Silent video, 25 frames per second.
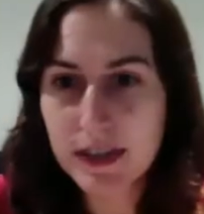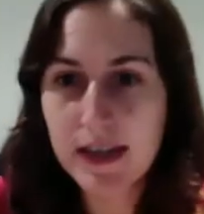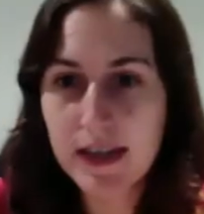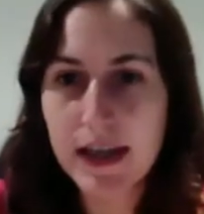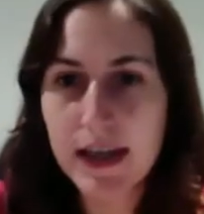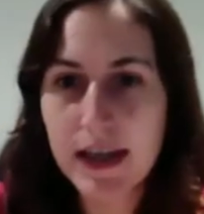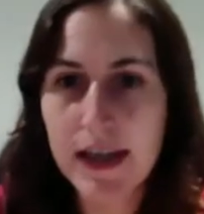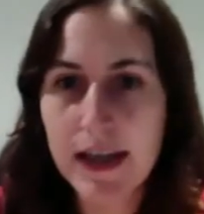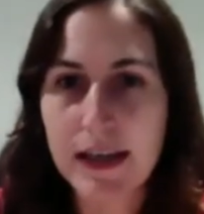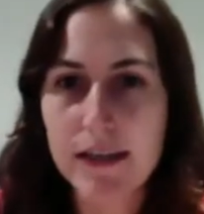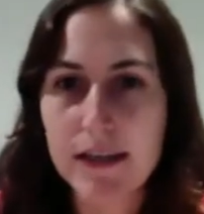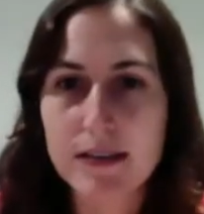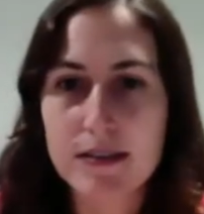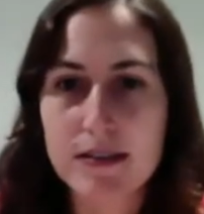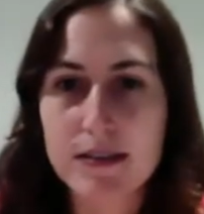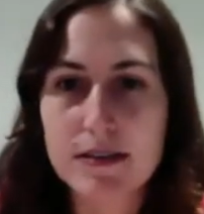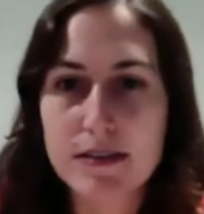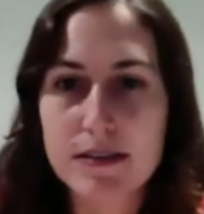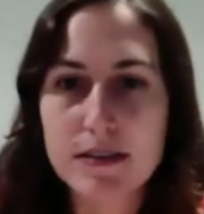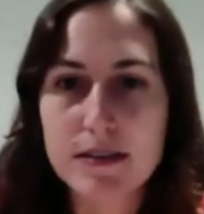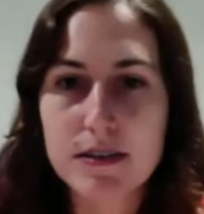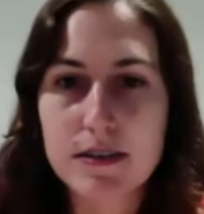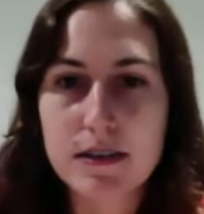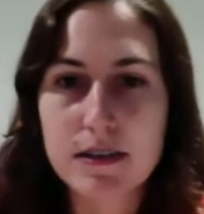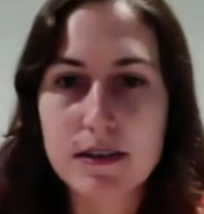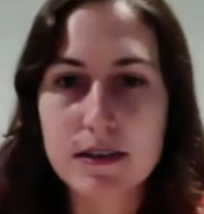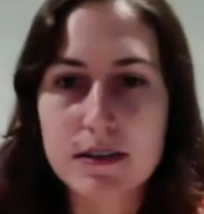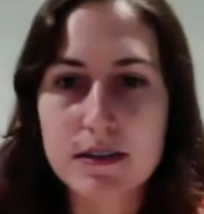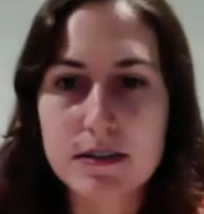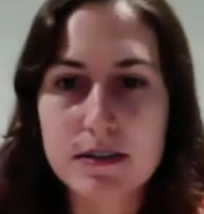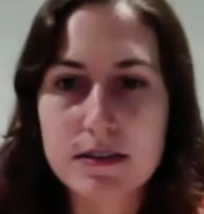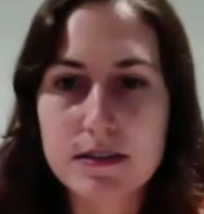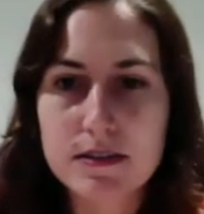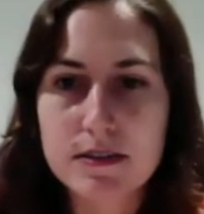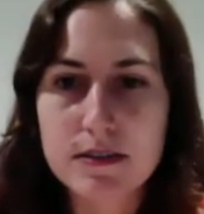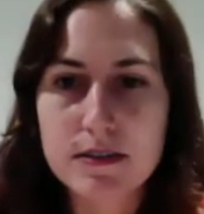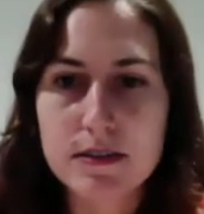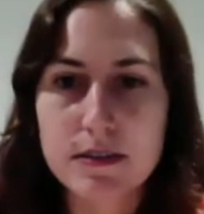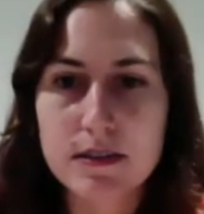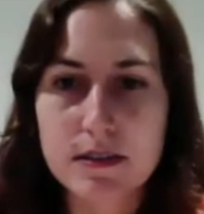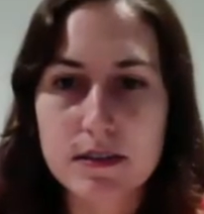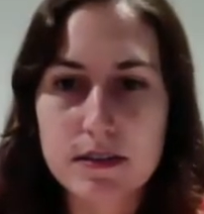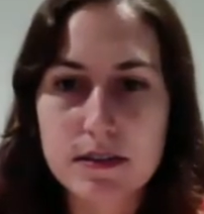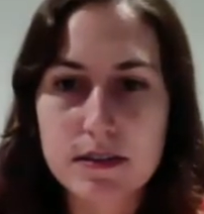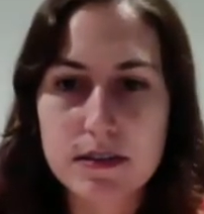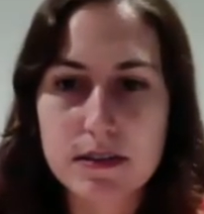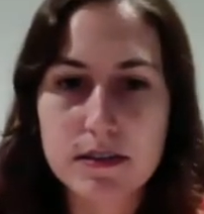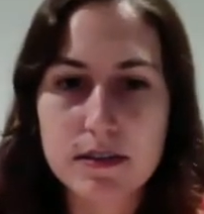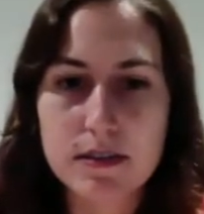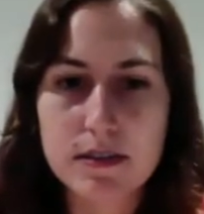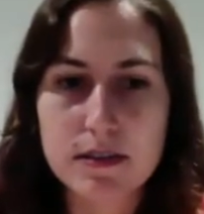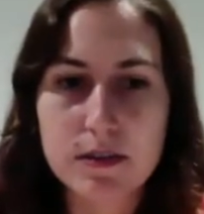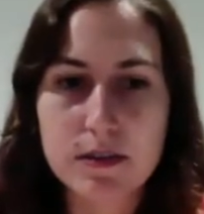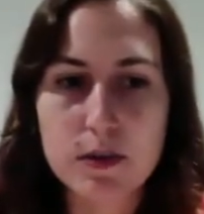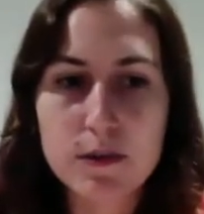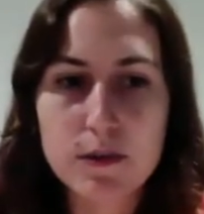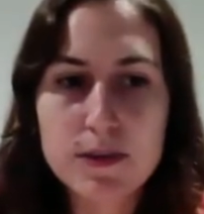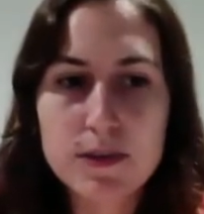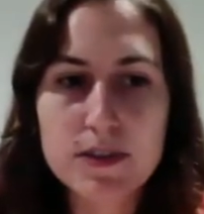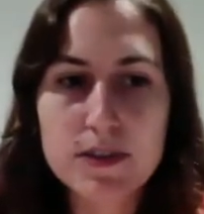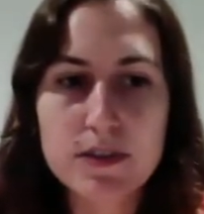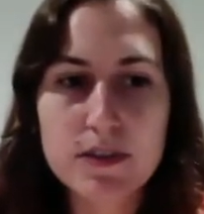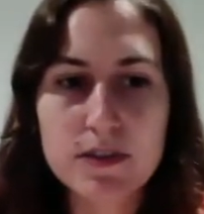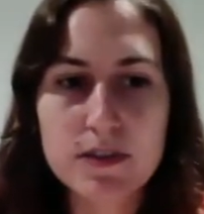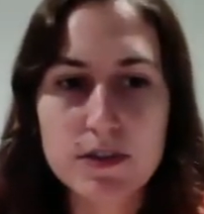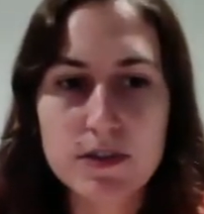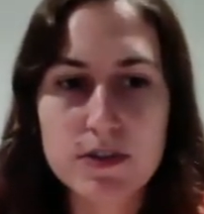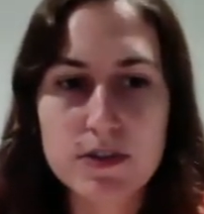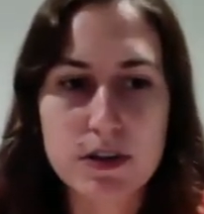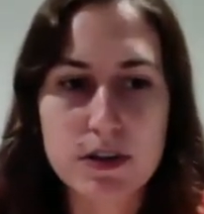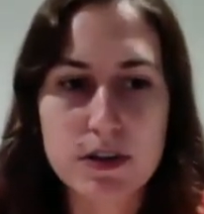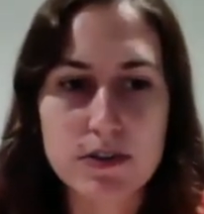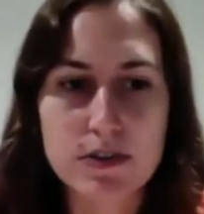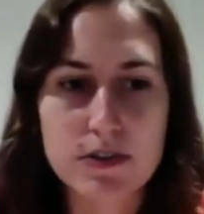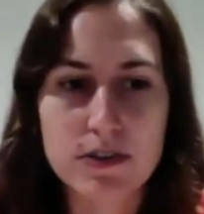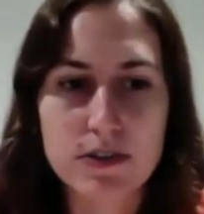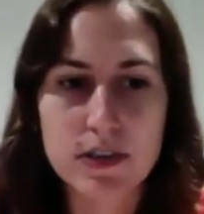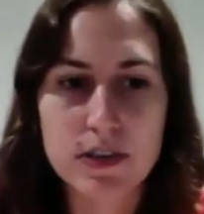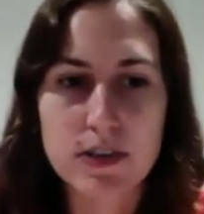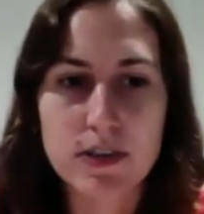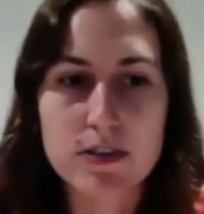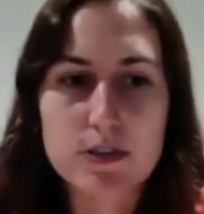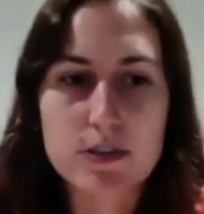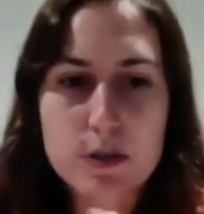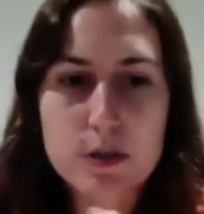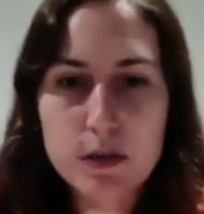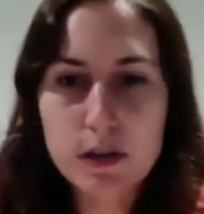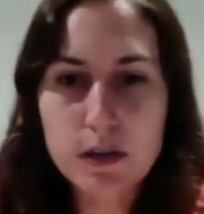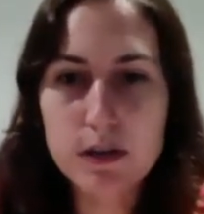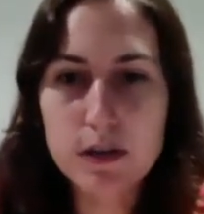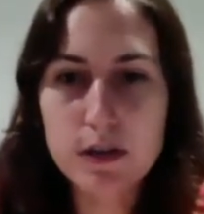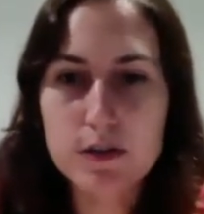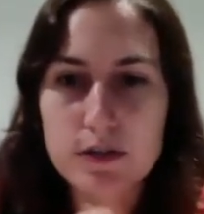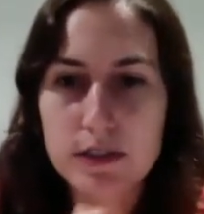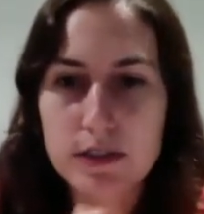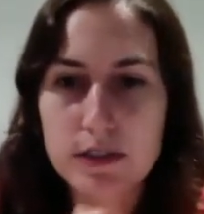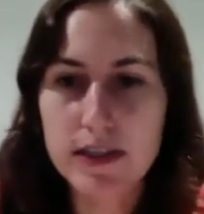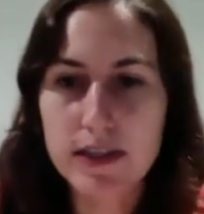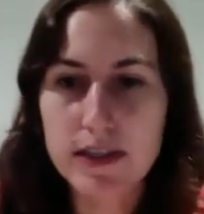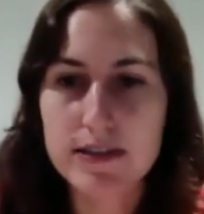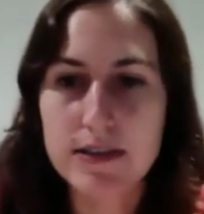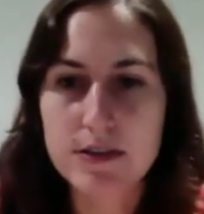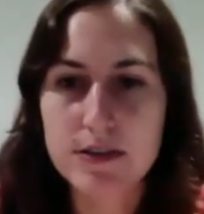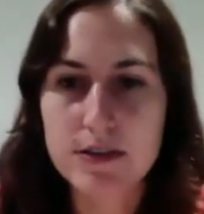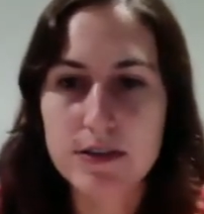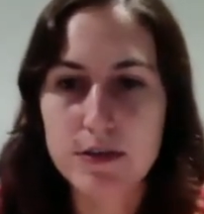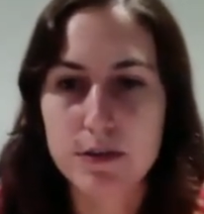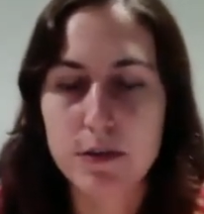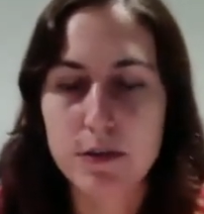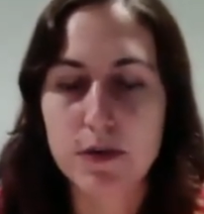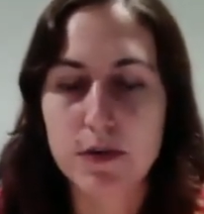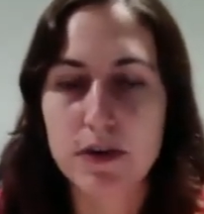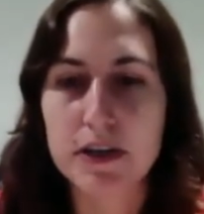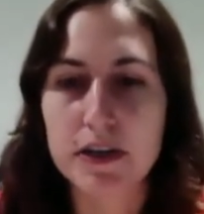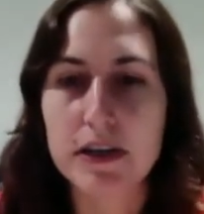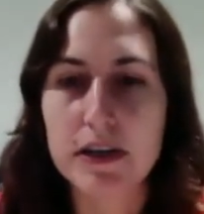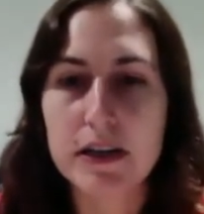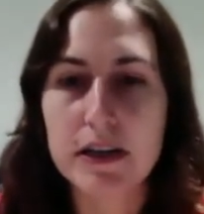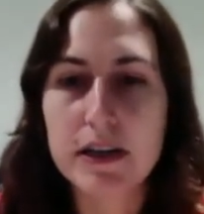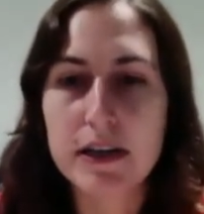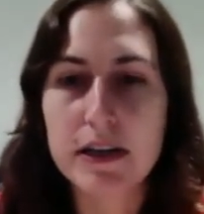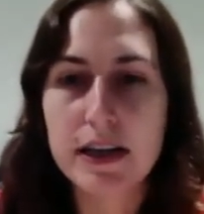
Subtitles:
and the orbits of those stars get so close to that central point,